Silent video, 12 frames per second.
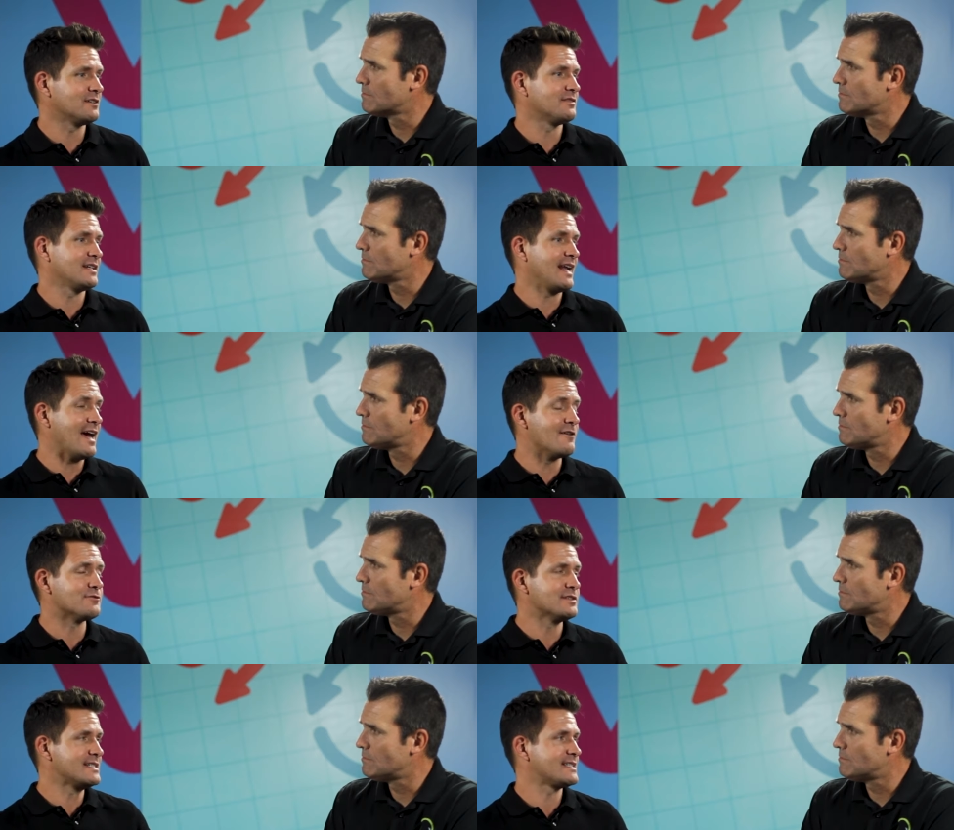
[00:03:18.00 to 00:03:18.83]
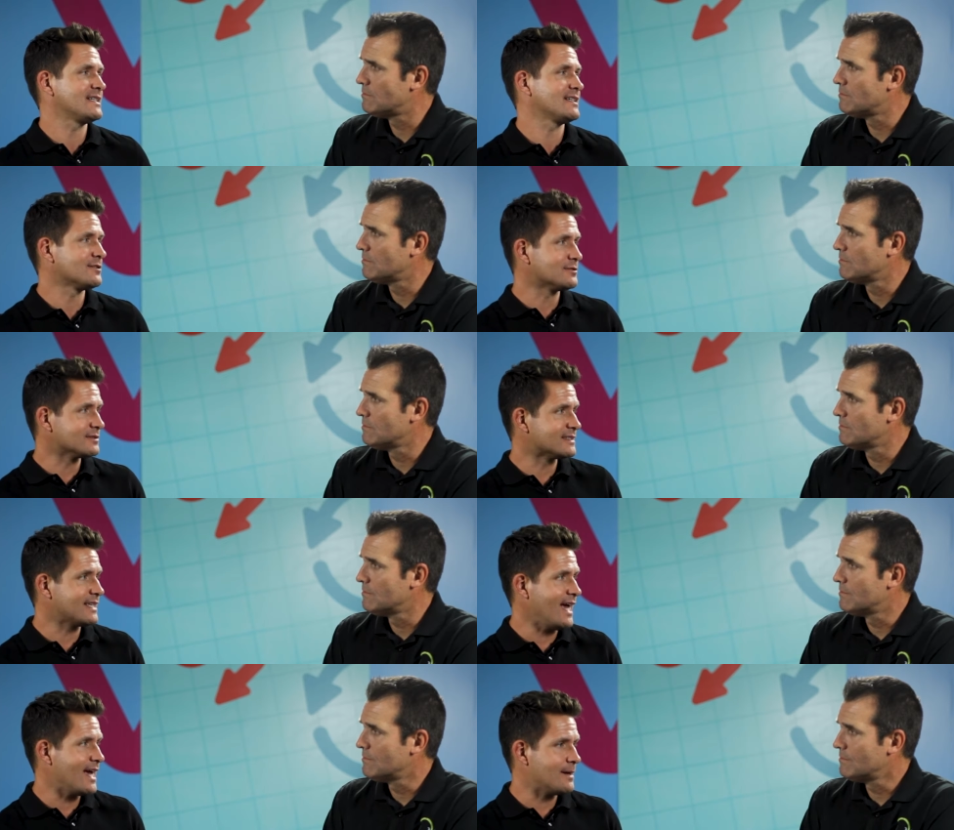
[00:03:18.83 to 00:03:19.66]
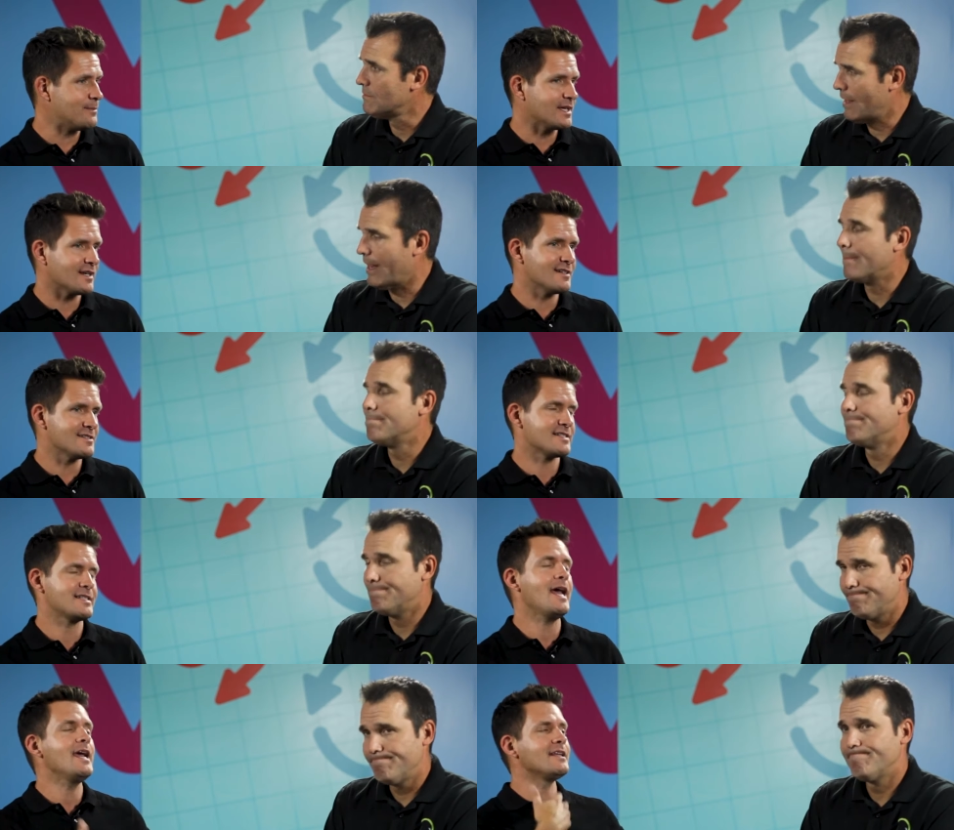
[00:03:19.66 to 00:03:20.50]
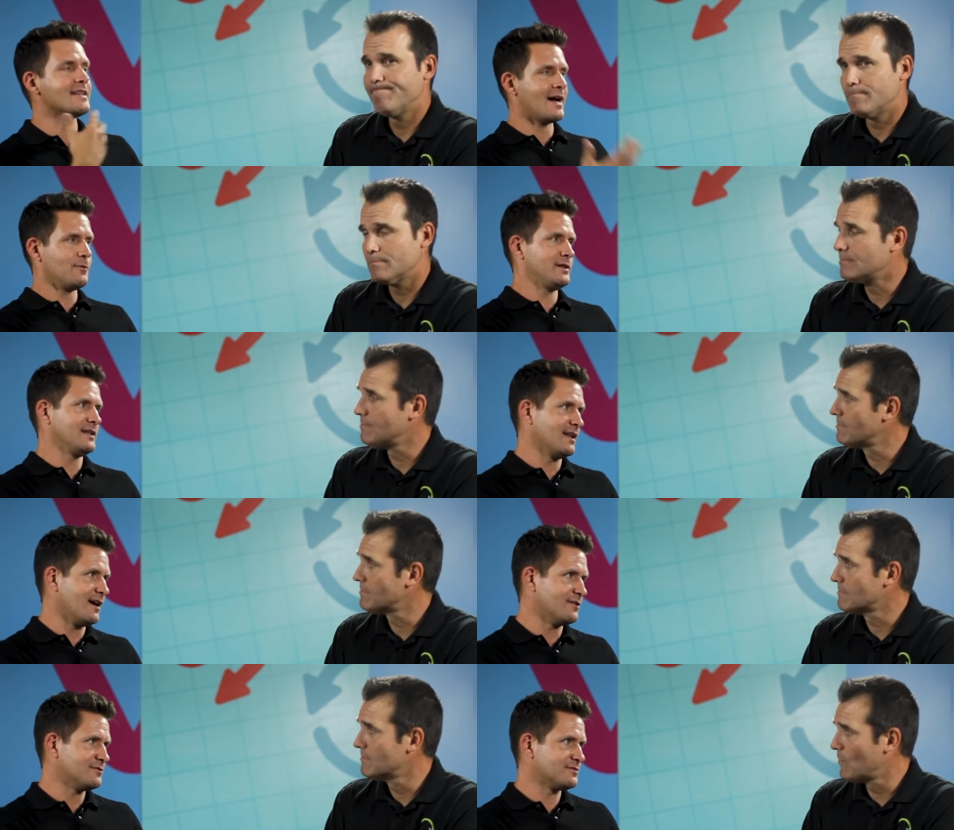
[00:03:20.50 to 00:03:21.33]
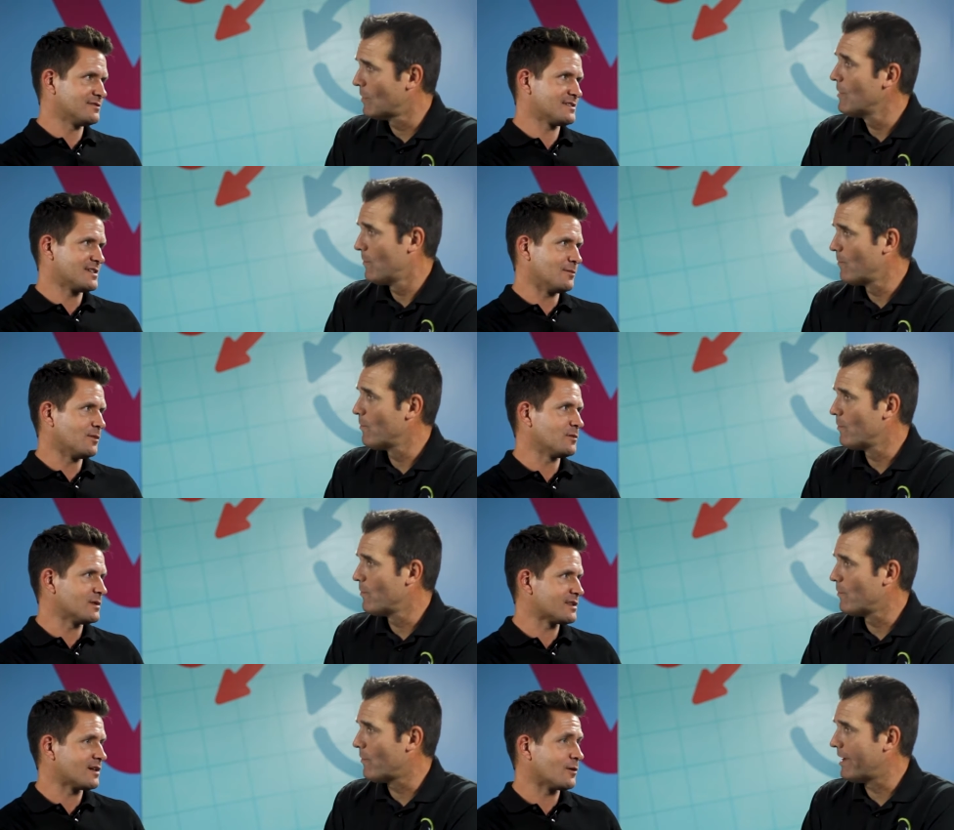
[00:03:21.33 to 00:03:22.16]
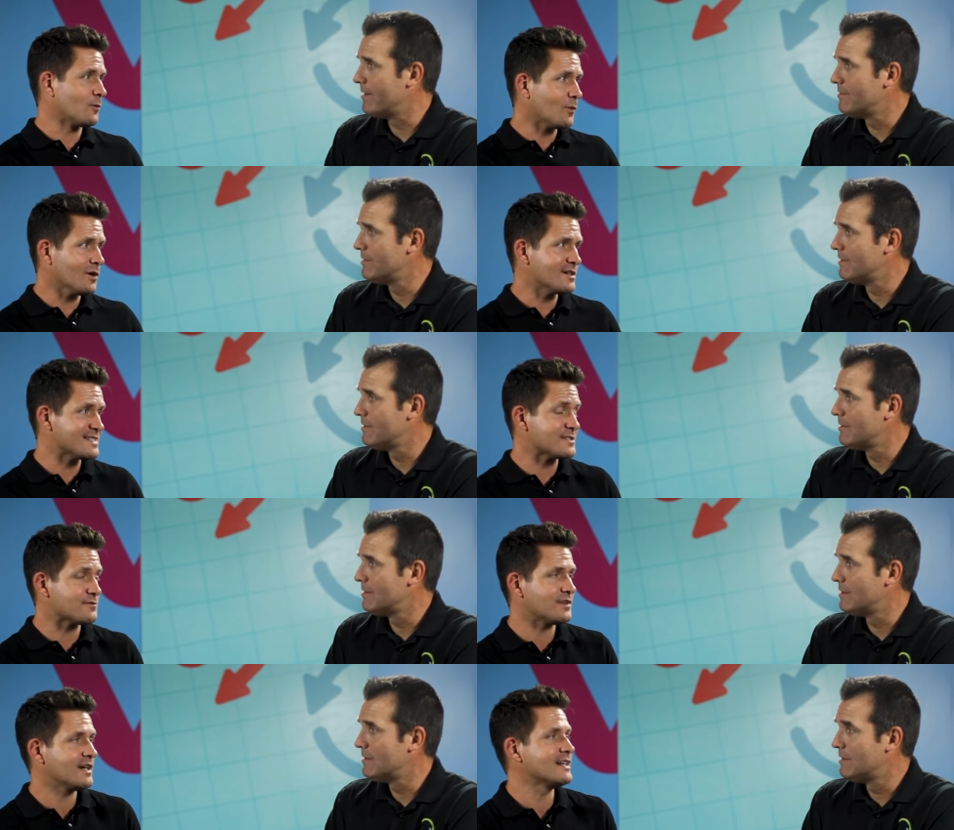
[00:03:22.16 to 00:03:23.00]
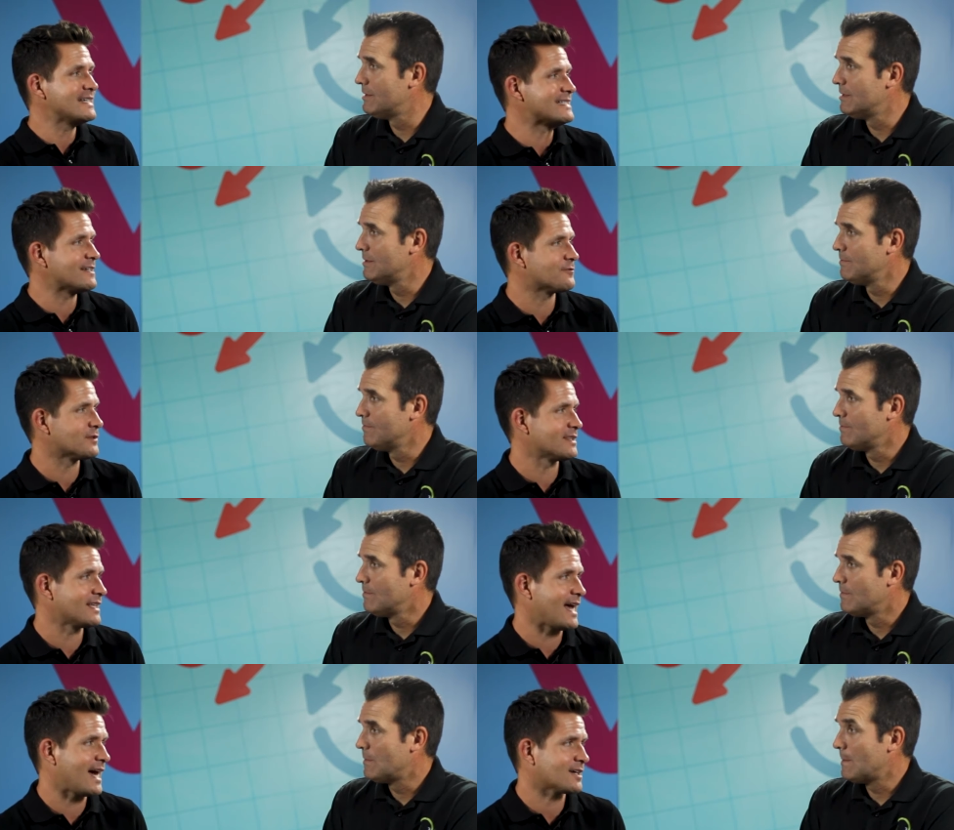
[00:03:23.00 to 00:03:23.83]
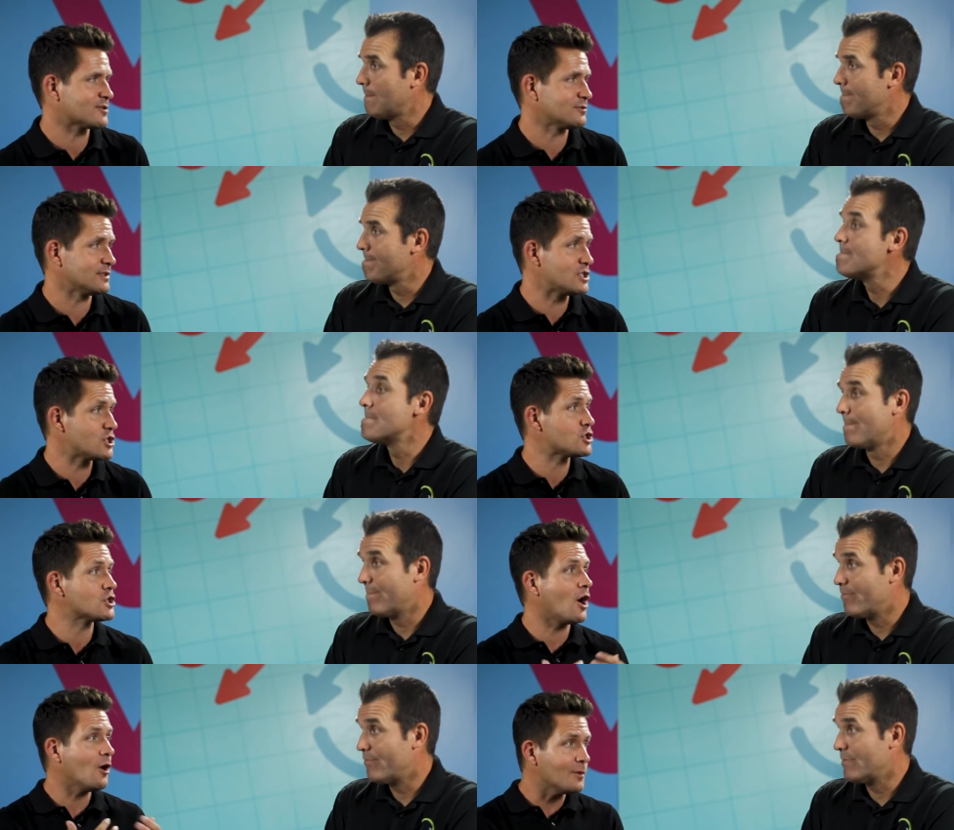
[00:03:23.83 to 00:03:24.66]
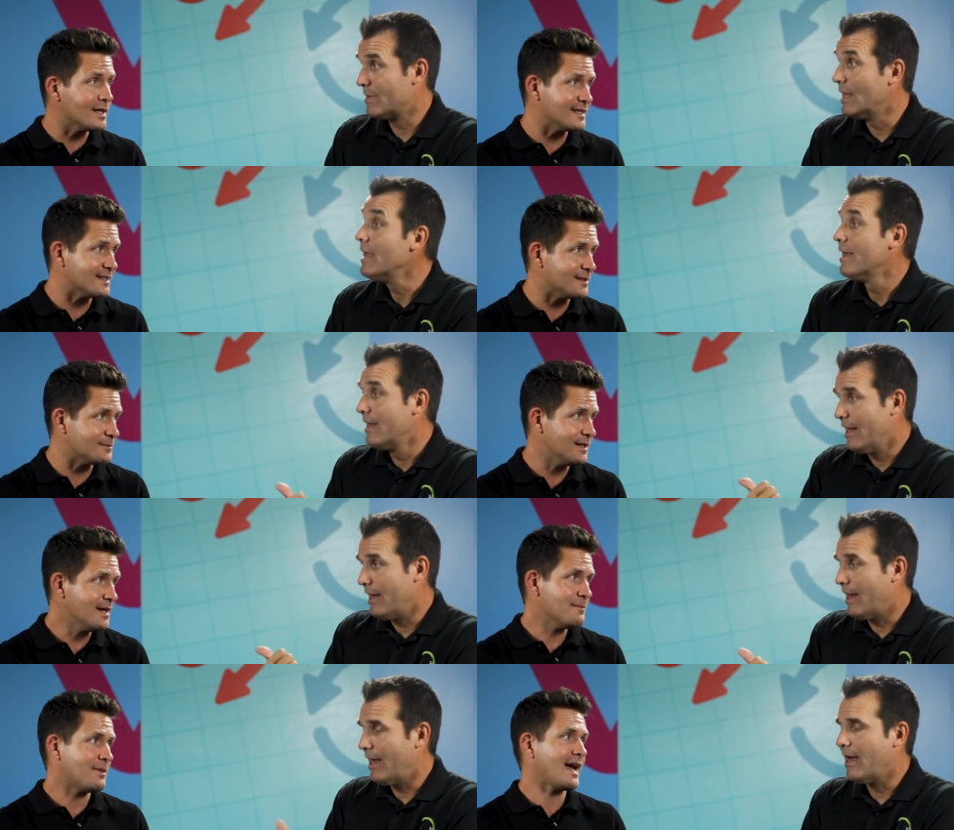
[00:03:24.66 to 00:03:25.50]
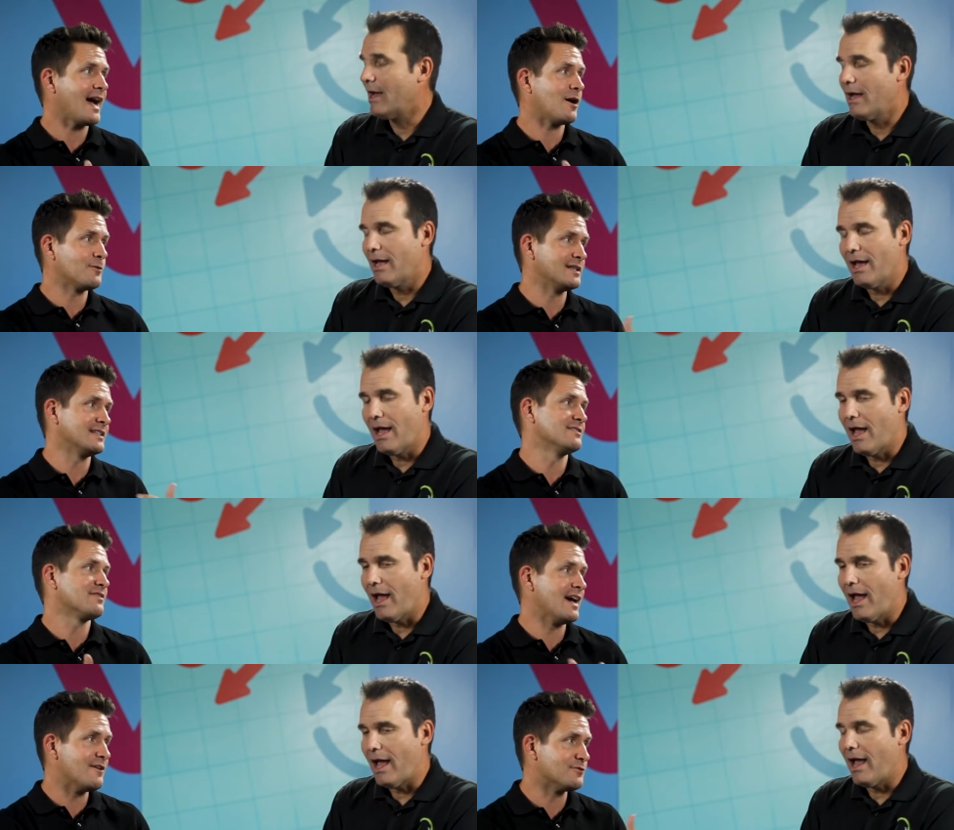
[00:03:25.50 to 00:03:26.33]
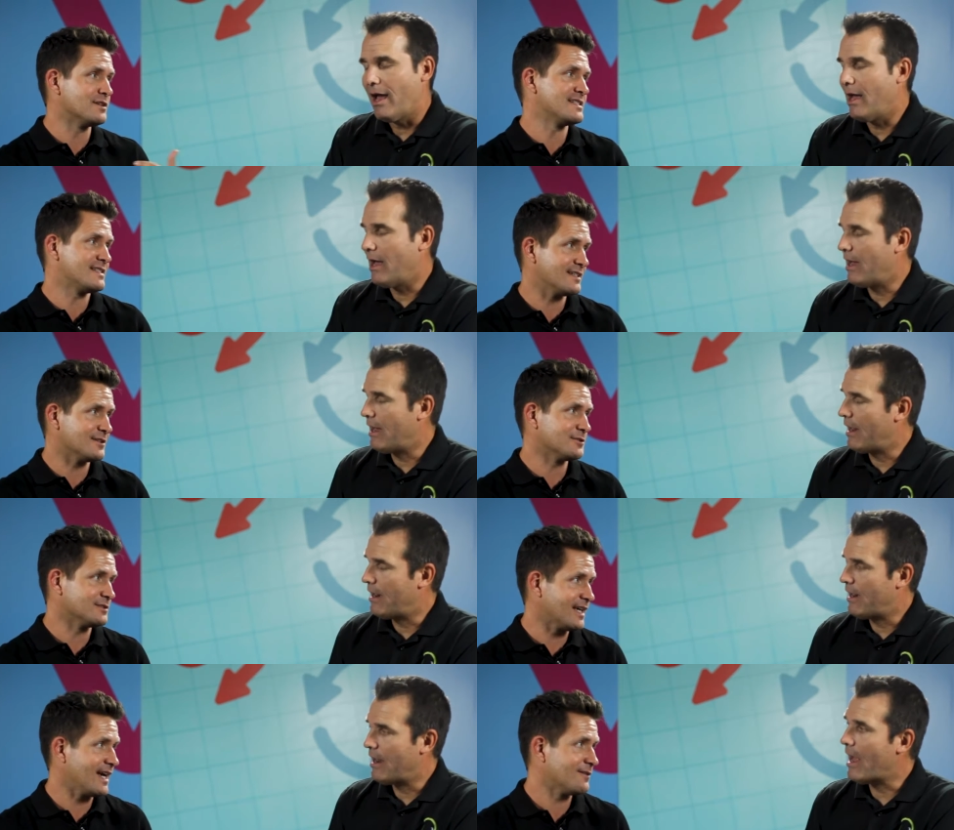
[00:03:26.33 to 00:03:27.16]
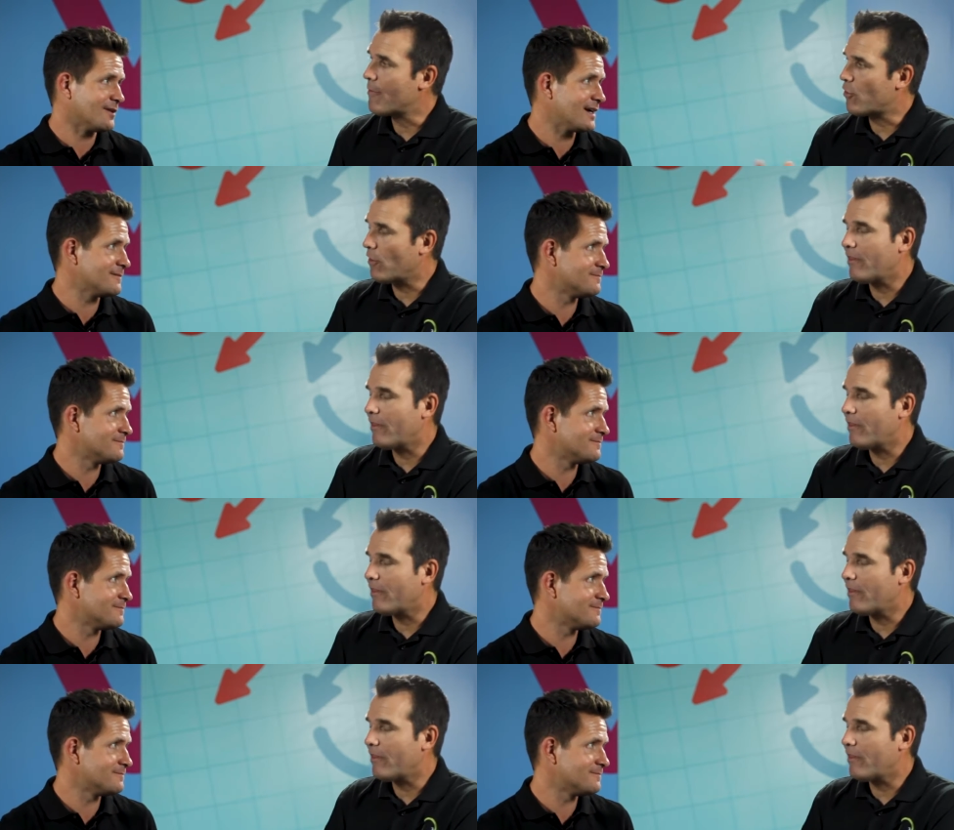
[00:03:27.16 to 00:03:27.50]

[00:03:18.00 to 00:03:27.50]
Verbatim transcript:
Speaker 1: of it every single day because saying that we love someone with our words is very different than actually showing them by how we live every single day. I'm right? so